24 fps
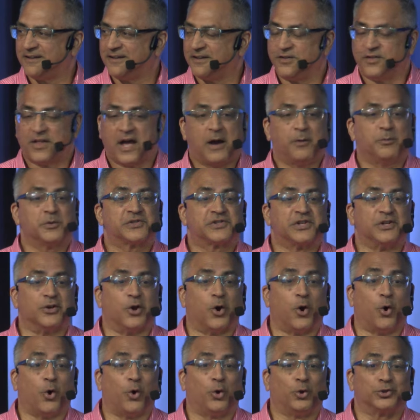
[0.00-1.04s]
that was an
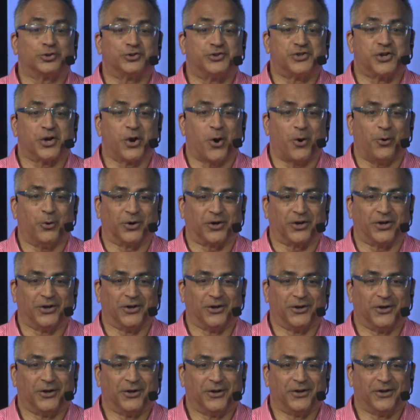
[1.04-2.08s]
old joke.
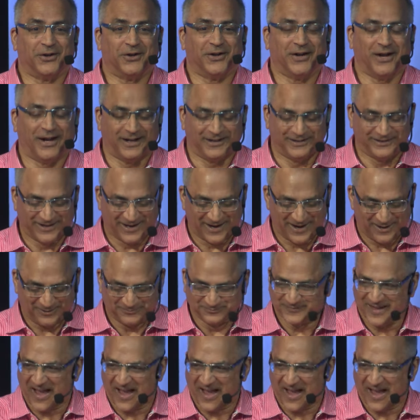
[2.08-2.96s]
And uh,